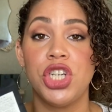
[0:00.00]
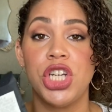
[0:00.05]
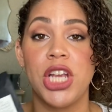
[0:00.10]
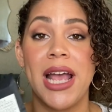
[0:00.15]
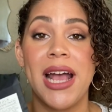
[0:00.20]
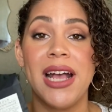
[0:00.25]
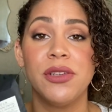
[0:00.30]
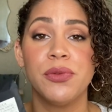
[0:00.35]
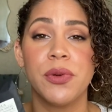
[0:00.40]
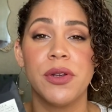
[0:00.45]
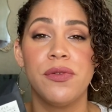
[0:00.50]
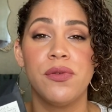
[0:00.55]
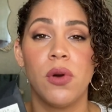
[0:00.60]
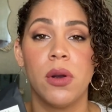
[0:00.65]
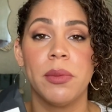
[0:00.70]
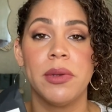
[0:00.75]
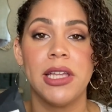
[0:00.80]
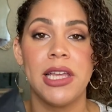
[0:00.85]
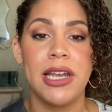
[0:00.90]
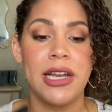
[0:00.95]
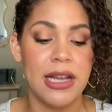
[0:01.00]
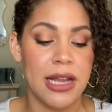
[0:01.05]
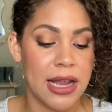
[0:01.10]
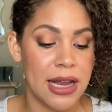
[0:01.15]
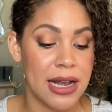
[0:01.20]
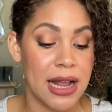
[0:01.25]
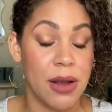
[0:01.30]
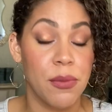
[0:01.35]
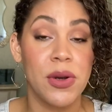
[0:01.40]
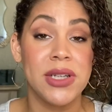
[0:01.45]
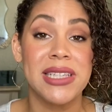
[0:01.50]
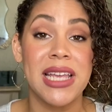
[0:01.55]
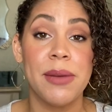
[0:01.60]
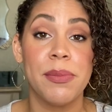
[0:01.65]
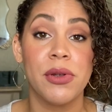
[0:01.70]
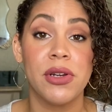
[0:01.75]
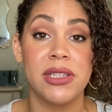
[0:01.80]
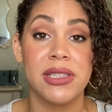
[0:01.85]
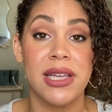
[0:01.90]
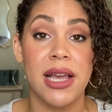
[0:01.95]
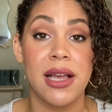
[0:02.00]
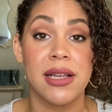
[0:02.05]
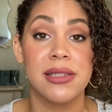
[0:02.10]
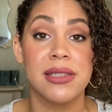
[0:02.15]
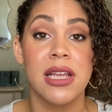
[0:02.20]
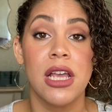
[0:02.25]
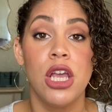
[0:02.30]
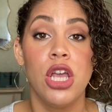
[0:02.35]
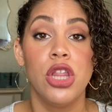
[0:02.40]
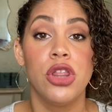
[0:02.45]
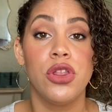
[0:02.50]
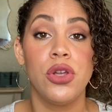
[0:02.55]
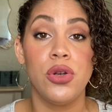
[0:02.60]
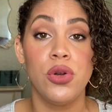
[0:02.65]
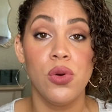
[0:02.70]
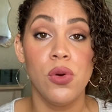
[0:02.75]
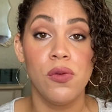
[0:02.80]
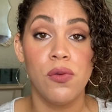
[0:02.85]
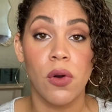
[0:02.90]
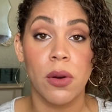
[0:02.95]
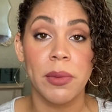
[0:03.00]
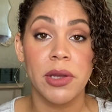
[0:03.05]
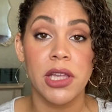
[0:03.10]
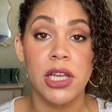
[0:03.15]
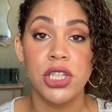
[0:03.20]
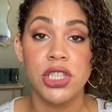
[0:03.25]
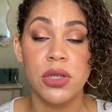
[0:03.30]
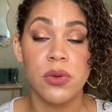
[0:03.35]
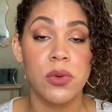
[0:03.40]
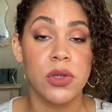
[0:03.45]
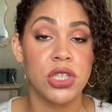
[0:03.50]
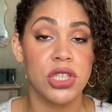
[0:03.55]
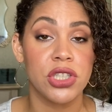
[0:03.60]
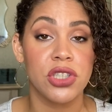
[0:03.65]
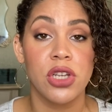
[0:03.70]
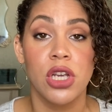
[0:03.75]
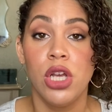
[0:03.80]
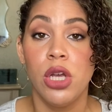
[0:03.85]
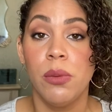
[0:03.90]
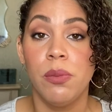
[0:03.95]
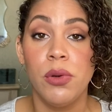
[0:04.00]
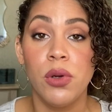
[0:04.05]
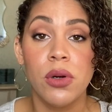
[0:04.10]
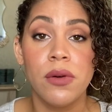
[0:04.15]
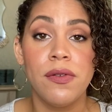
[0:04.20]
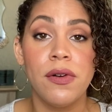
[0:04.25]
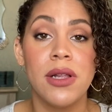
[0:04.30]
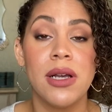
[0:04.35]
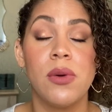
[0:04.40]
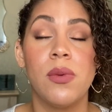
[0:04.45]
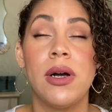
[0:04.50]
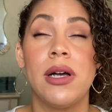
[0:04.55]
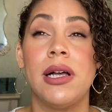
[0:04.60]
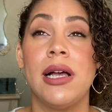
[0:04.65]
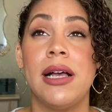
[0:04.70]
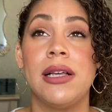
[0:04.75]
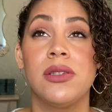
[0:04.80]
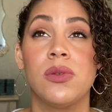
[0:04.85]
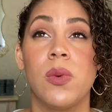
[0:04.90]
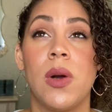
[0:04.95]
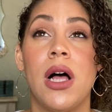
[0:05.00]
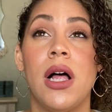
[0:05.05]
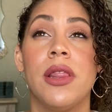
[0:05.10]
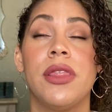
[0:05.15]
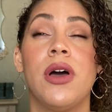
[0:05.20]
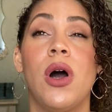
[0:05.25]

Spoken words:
She has reformulated it, and I was able to test the new formulation, which is beautiful as well.